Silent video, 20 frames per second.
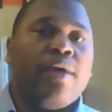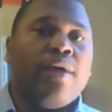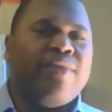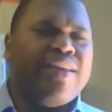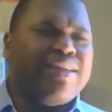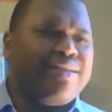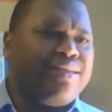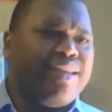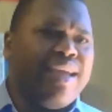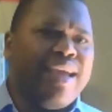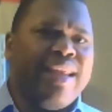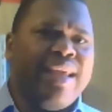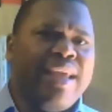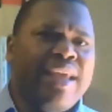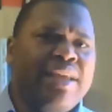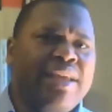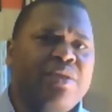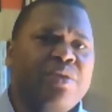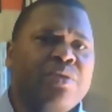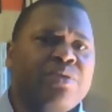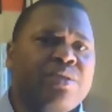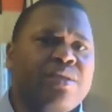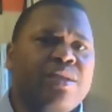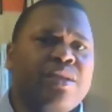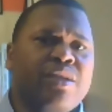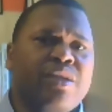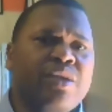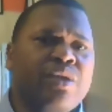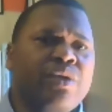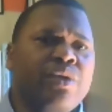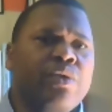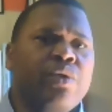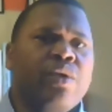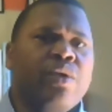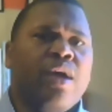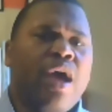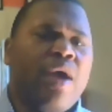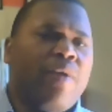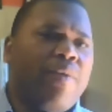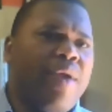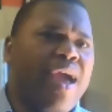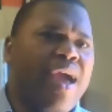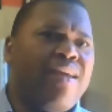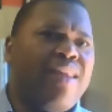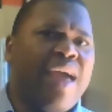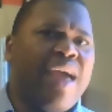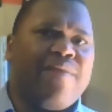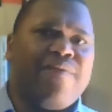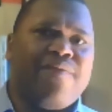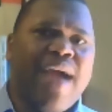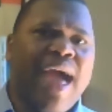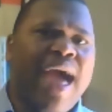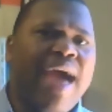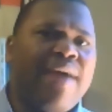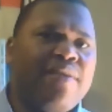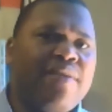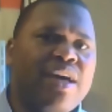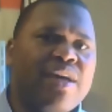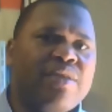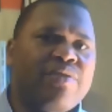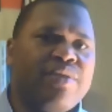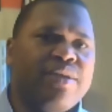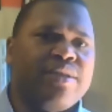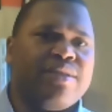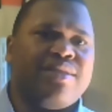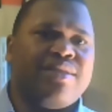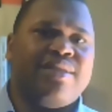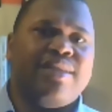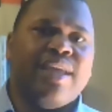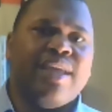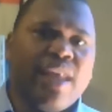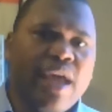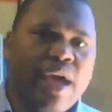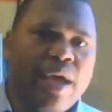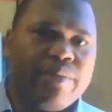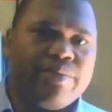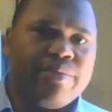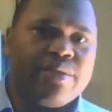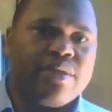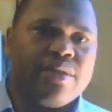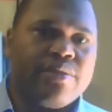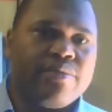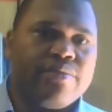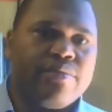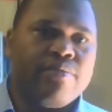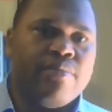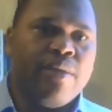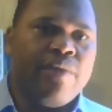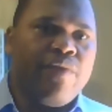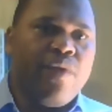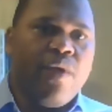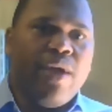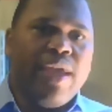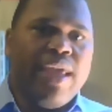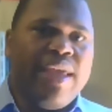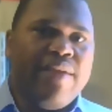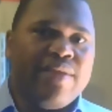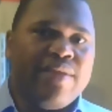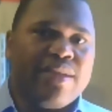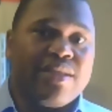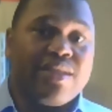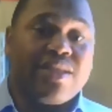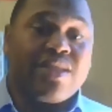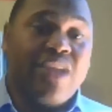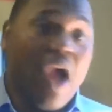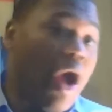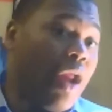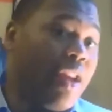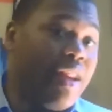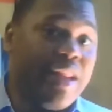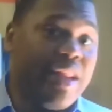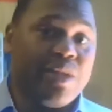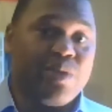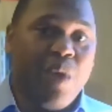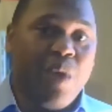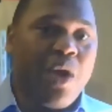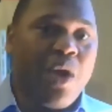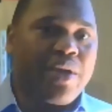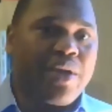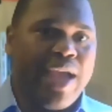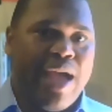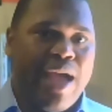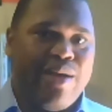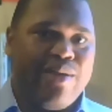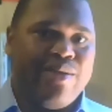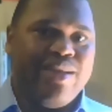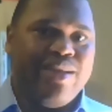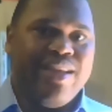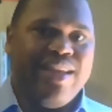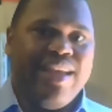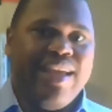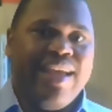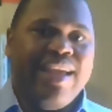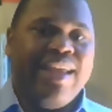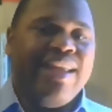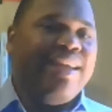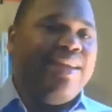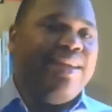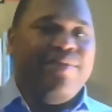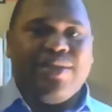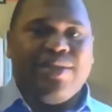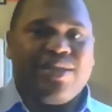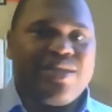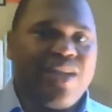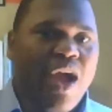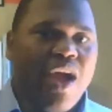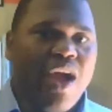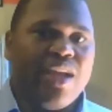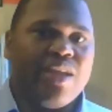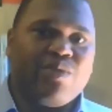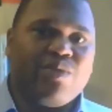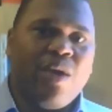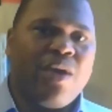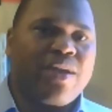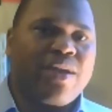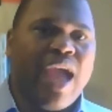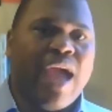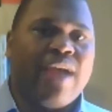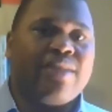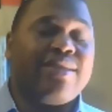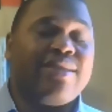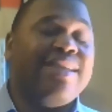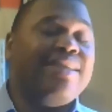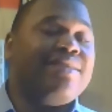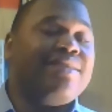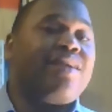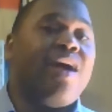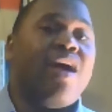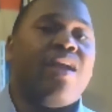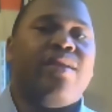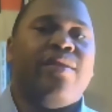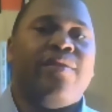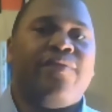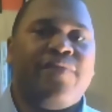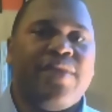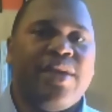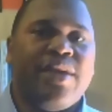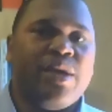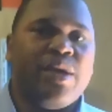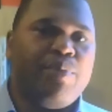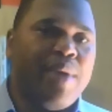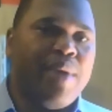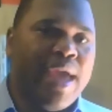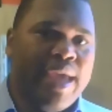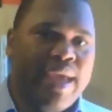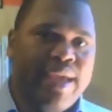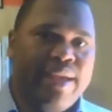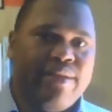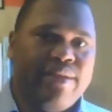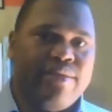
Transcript: they said he used to do around like 500 sit-ups before he even started his workout. He didn't even start his workout till he started to feel pain.